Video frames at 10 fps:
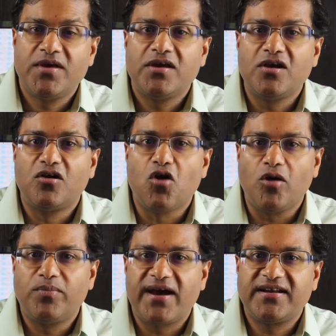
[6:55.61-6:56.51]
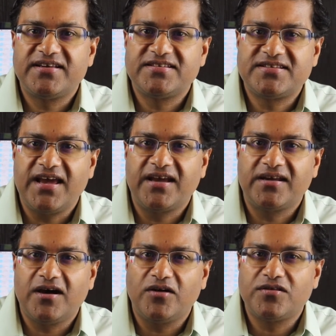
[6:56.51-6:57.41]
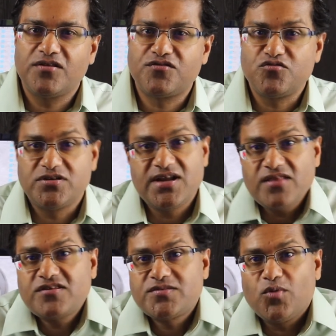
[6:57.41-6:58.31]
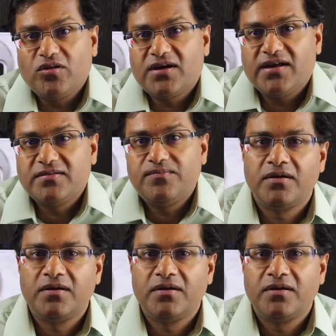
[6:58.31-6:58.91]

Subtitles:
your gallbladder is taken out through another small cut.